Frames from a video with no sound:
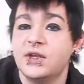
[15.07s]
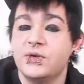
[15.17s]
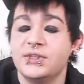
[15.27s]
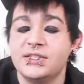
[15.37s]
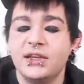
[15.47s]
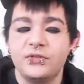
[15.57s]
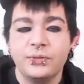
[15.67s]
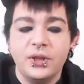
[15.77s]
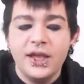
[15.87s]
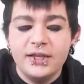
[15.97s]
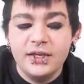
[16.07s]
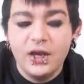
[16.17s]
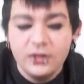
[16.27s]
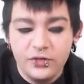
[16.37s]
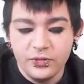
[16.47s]
So instead of replying to
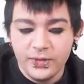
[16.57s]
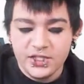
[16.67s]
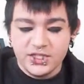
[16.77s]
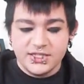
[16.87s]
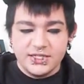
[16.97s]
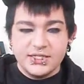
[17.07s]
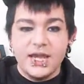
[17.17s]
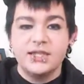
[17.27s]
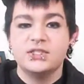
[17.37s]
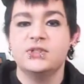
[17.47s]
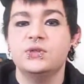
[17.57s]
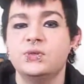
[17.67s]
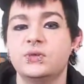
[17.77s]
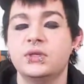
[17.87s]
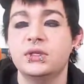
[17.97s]
all of them, I just decided
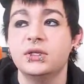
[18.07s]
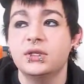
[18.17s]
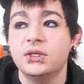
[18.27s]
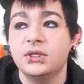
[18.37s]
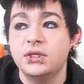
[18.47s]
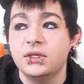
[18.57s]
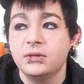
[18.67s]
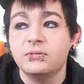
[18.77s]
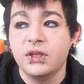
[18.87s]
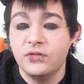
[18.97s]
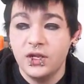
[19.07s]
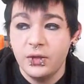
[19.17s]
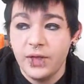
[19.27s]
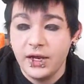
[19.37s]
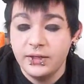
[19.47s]
to make a
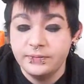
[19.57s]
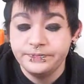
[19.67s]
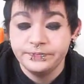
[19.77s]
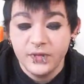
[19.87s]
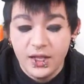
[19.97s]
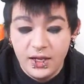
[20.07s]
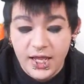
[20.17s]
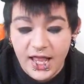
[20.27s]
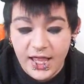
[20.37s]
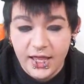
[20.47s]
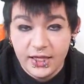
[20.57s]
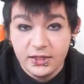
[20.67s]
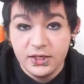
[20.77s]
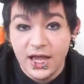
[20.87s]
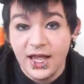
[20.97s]
video about it.
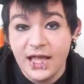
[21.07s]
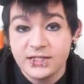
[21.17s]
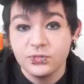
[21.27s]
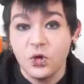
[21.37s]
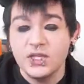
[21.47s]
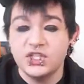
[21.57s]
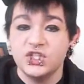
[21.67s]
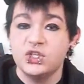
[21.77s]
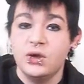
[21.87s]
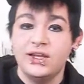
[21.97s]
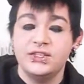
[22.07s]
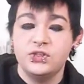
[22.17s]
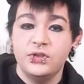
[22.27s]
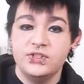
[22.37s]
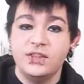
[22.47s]
And I got some questions, so I'll
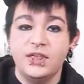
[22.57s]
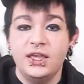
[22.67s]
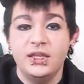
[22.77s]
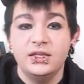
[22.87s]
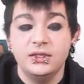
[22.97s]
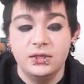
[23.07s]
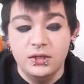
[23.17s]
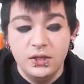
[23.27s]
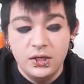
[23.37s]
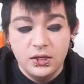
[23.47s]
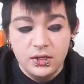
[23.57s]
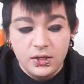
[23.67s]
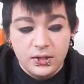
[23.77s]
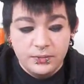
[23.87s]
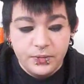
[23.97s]
answer those at the end.
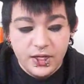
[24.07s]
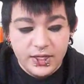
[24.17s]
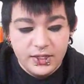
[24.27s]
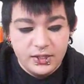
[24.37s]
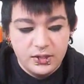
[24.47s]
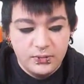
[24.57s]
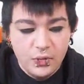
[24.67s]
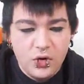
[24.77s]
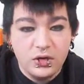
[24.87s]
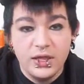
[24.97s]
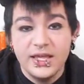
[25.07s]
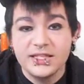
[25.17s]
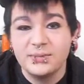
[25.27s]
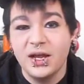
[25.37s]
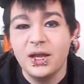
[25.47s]
But more or
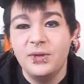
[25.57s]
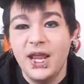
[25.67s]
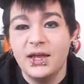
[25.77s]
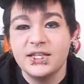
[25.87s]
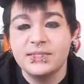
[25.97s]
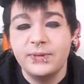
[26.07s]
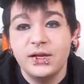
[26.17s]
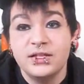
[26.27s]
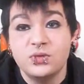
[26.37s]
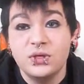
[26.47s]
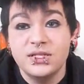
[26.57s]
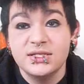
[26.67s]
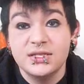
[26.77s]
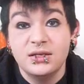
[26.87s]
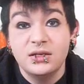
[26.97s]
less, my coming out experience was
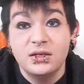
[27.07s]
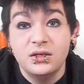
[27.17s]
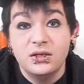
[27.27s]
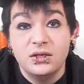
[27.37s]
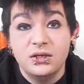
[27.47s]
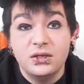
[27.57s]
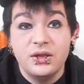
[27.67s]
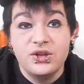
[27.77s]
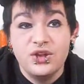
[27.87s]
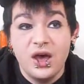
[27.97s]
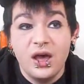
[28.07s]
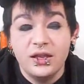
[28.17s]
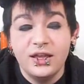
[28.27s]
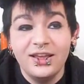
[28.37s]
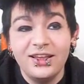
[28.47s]

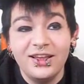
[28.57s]
not...